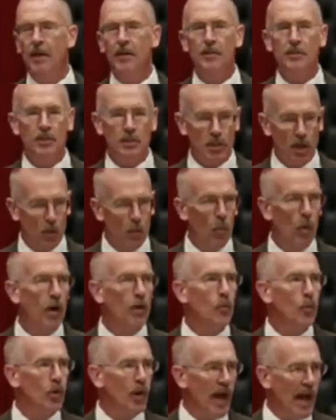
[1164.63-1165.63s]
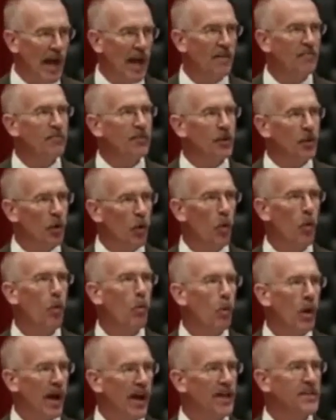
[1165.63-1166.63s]
Someone will have to go
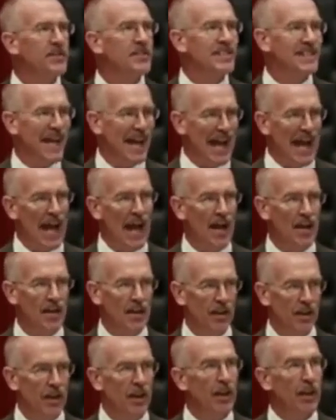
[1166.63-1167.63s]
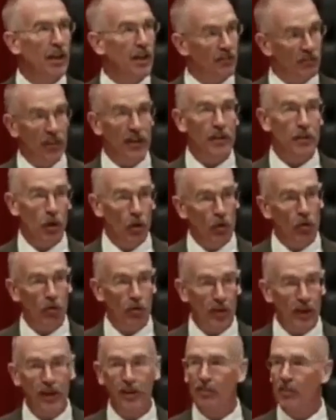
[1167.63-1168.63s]
away sad if they don't
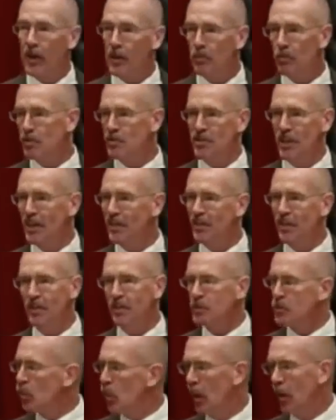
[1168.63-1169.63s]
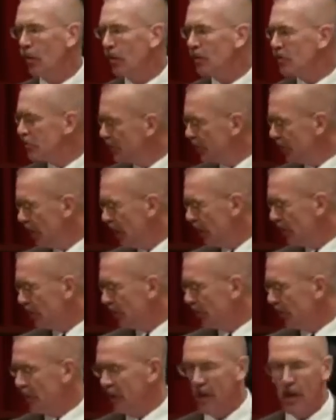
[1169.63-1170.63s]
think they presented as well as the other.
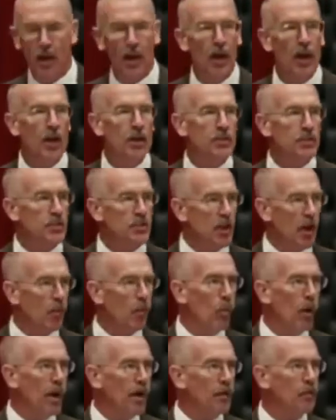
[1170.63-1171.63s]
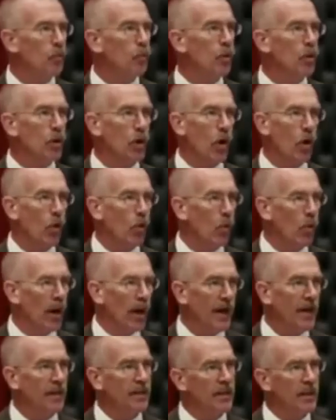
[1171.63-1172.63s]
Someone will go
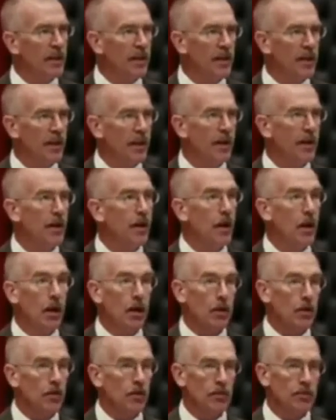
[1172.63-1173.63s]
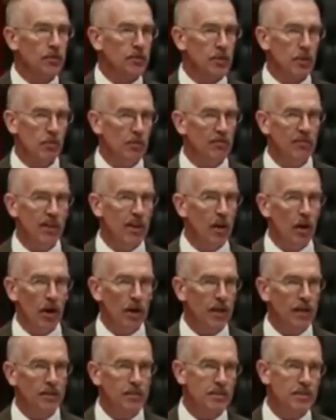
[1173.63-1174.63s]
away thinking, some of the
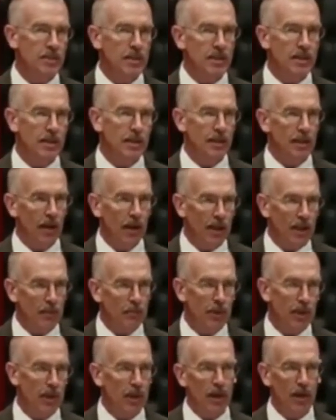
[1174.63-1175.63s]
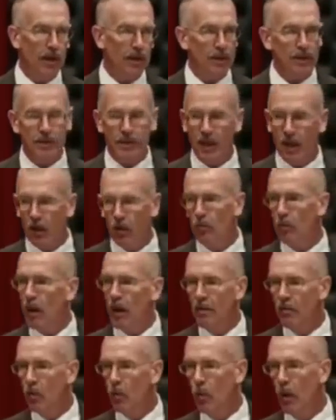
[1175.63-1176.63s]
audience didn't like me. I could tell
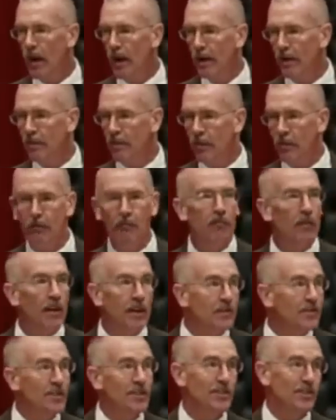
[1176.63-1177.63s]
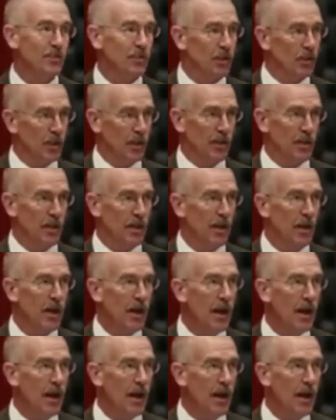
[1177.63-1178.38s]
by the way their faces looked.